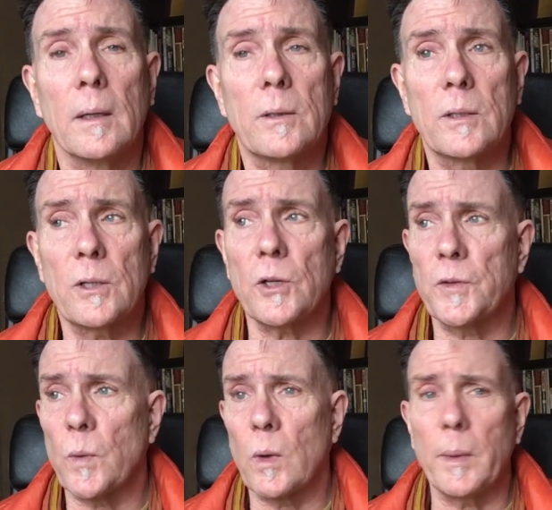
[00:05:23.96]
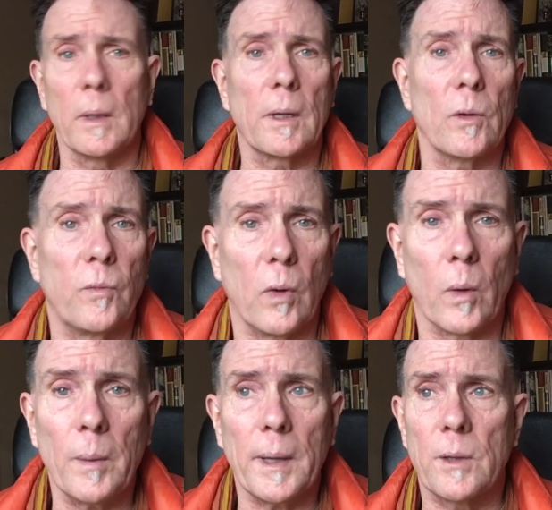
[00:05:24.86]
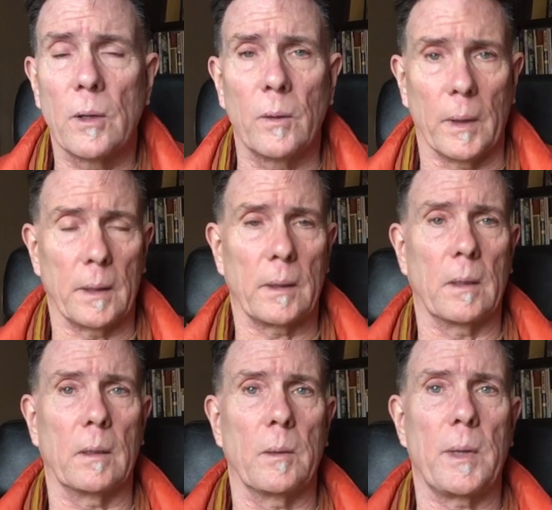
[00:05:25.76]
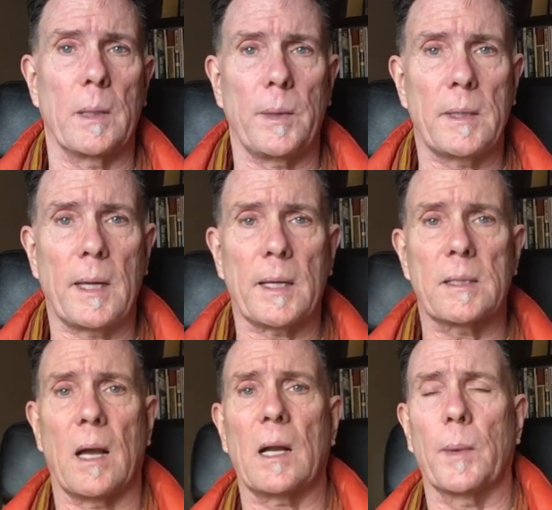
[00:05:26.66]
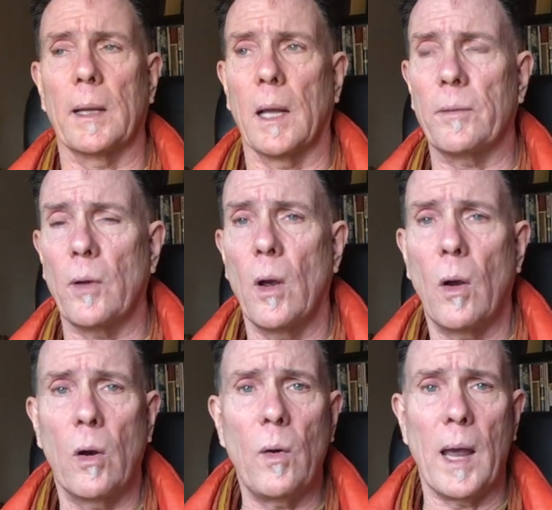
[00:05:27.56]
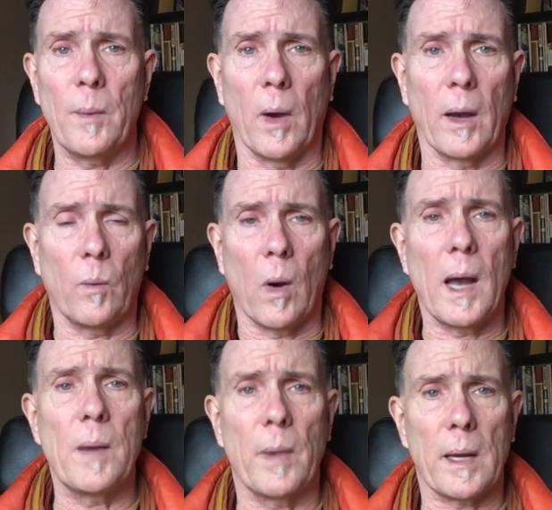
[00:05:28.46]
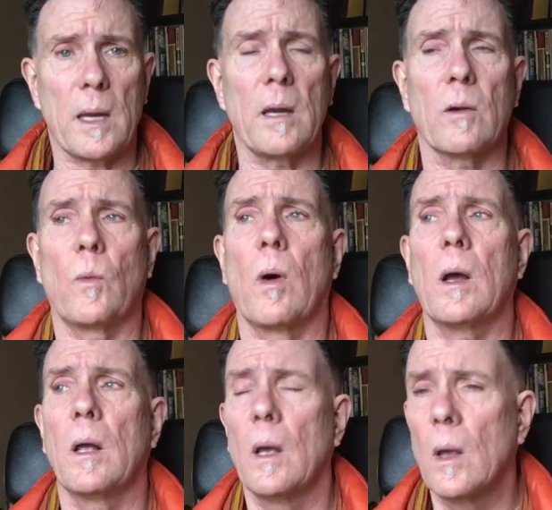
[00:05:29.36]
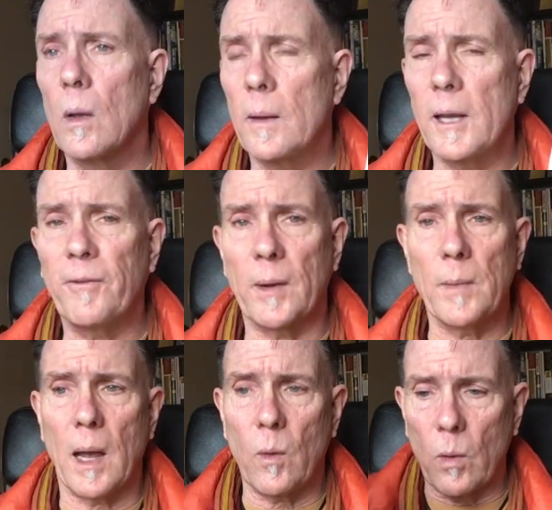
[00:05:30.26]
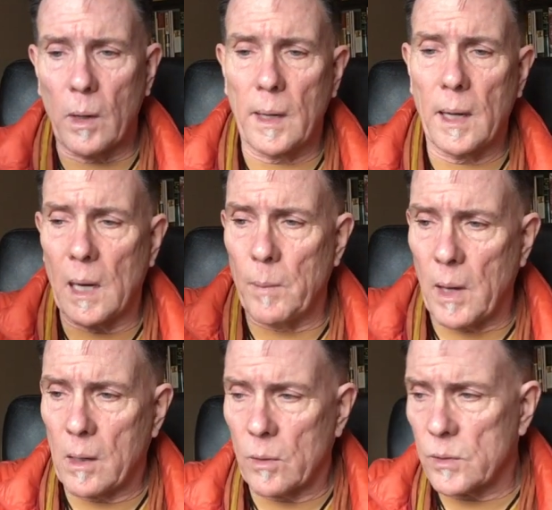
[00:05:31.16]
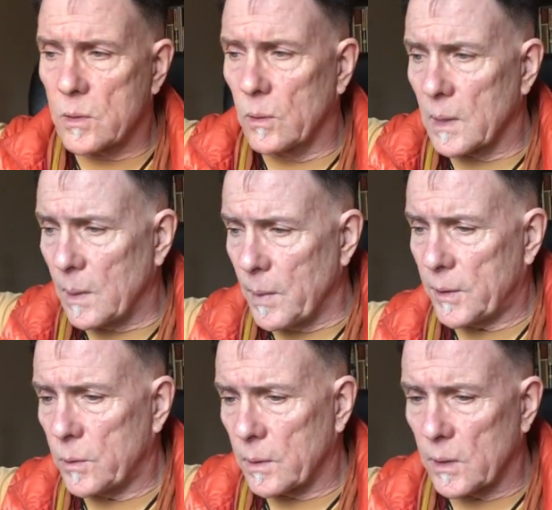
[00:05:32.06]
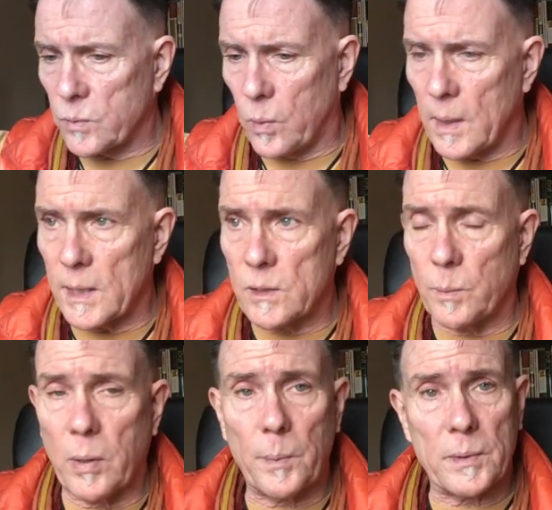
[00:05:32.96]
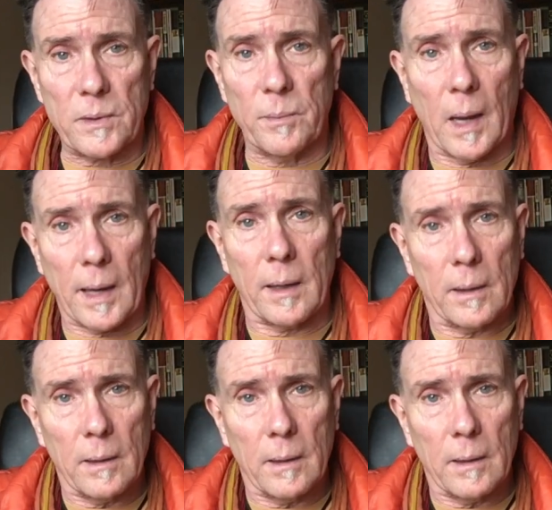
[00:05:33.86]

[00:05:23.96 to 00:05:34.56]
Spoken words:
to search for, what are we looking for? What am I doing? You know, let me take a stock of my life. Who am I? Why am I here? What, if I'm not working and I'm not going to school and I'm not doing this, what is the purpose of my